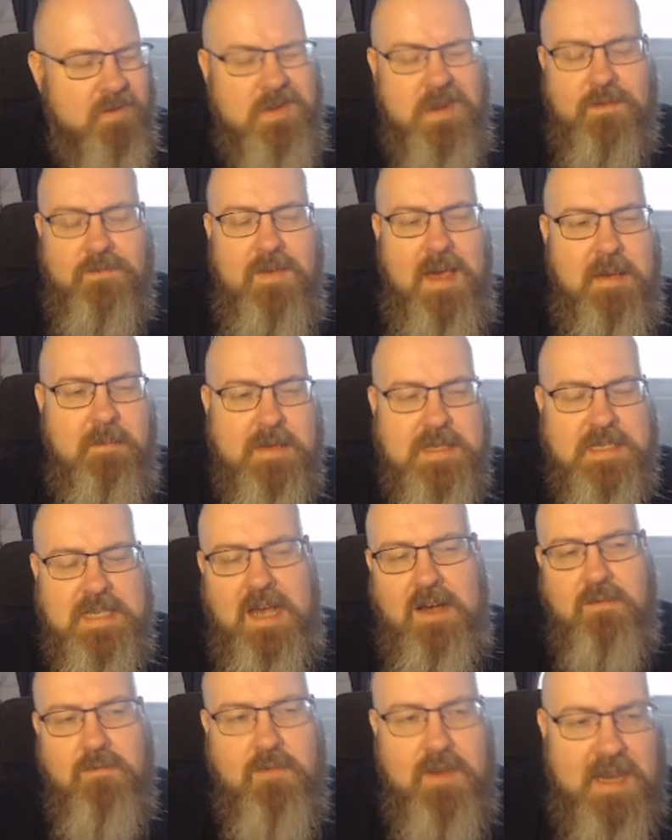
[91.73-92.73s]
So I found
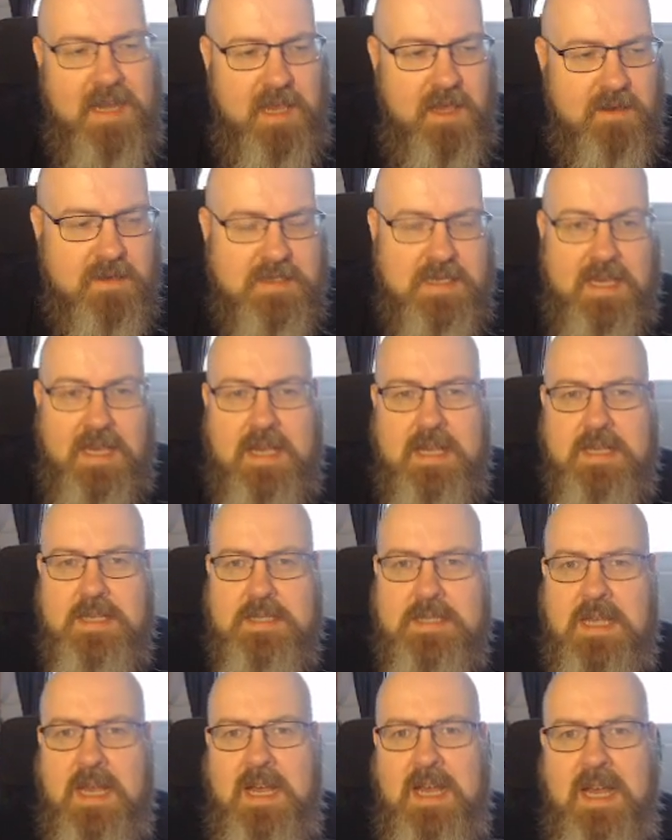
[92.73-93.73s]
myself really using it
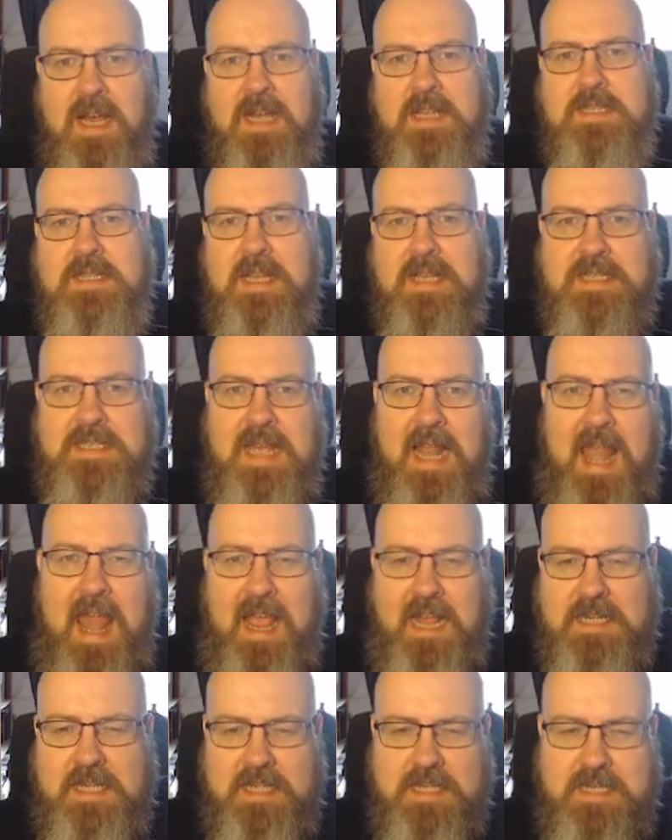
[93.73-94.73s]
as a
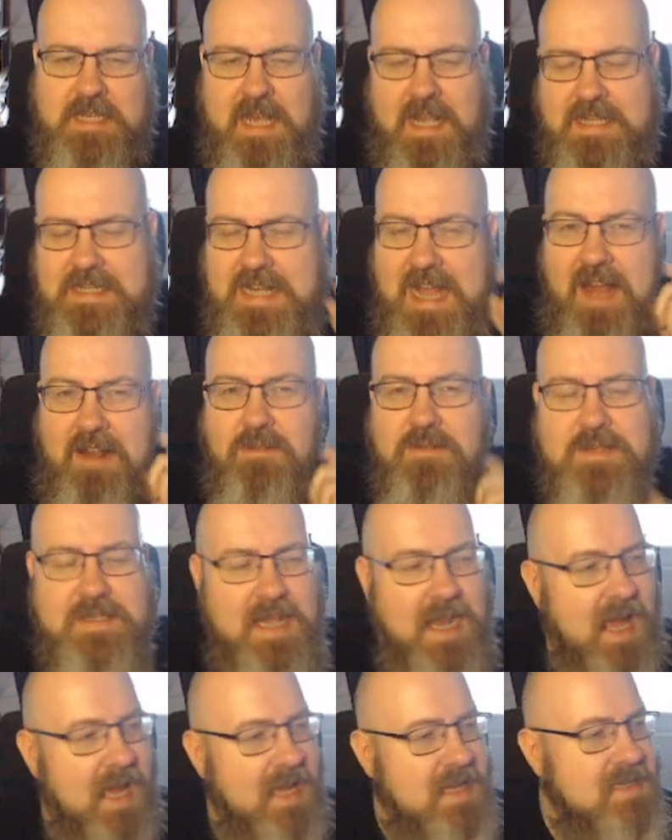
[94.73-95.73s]
selection channel
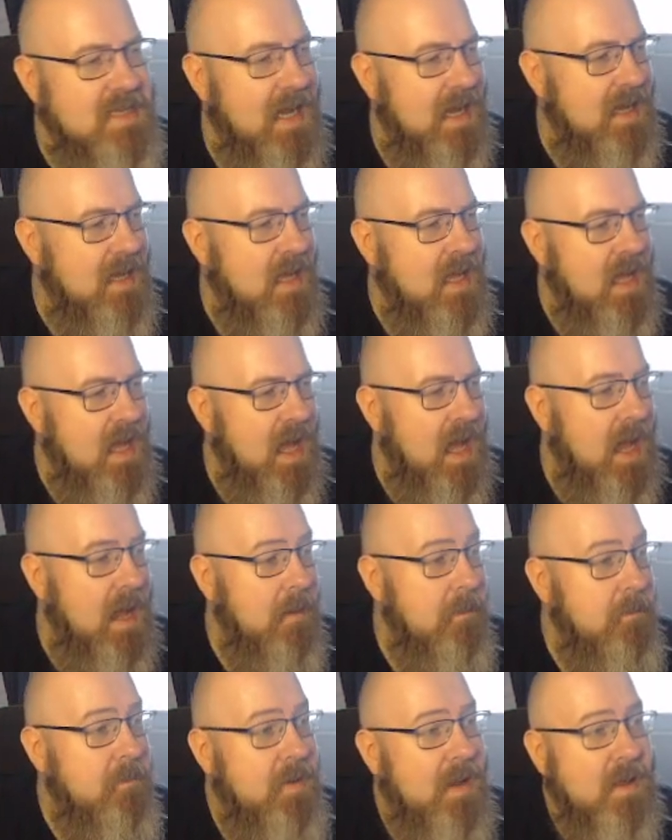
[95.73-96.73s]
selector.
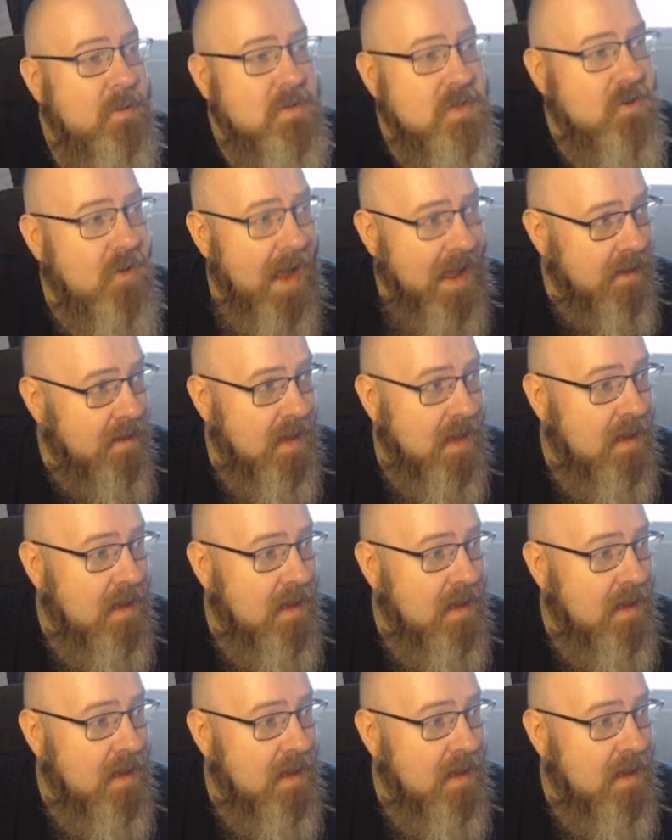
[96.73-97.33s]
But it was great.